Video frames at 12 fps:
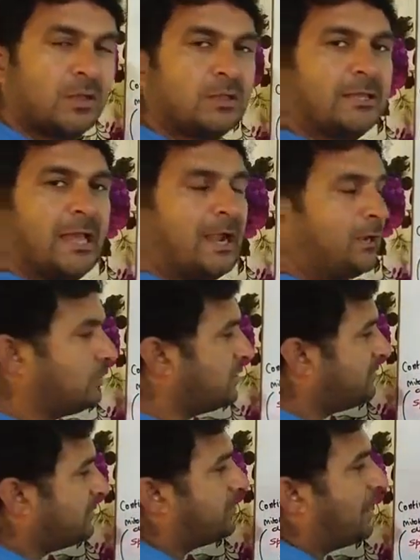the
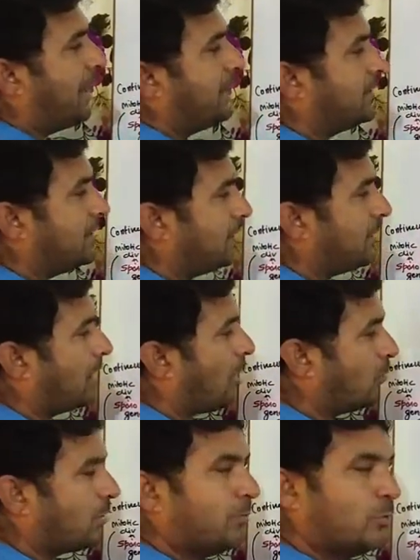endothelium, and the
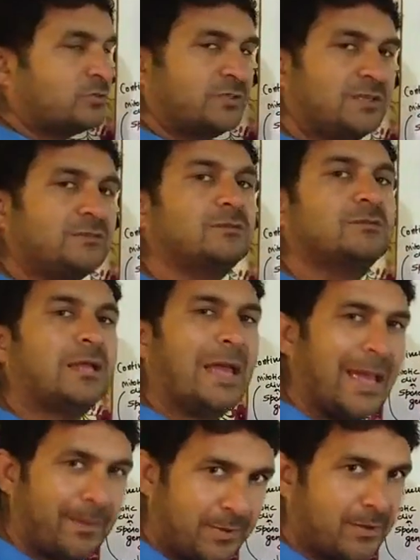outermost is
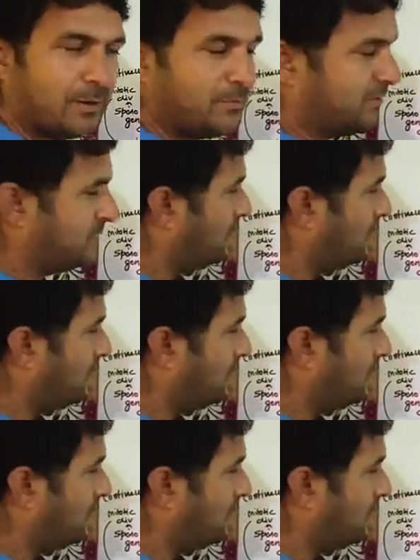epidermis.